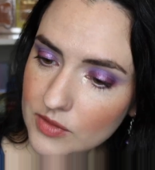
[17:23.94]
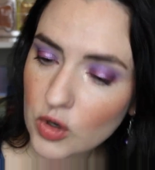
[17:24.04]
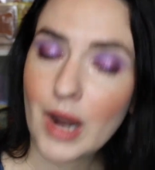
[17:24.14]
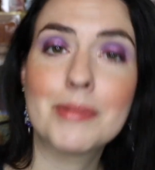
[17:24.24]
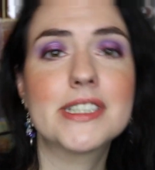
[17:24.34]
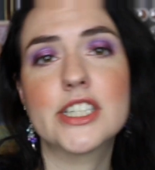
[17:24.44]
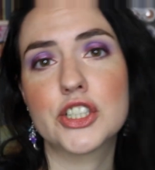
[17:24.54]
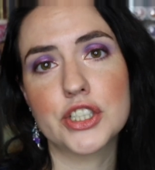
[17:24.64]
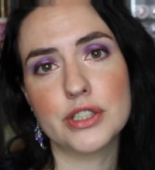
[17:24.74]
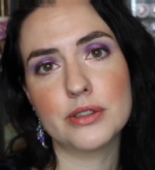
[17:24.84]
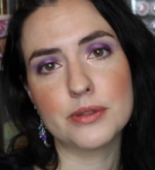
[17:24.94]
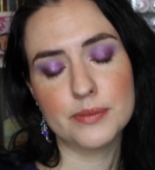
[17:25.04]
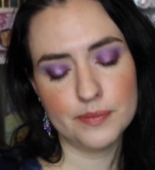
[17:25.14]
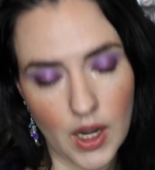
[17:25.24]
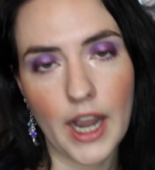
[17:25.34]
grab a
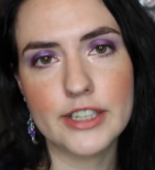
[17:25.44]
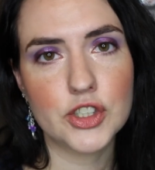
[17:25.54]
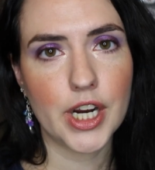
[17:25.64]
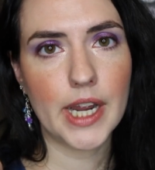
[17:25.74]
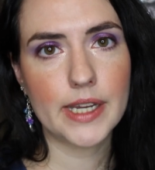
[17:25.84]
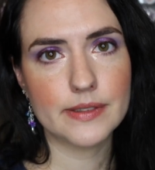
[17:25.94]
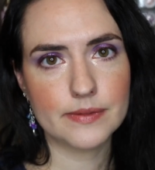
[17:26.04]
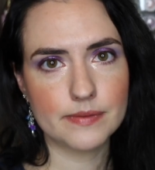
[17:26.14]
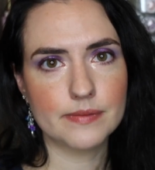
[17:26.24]
tissue, hydrate,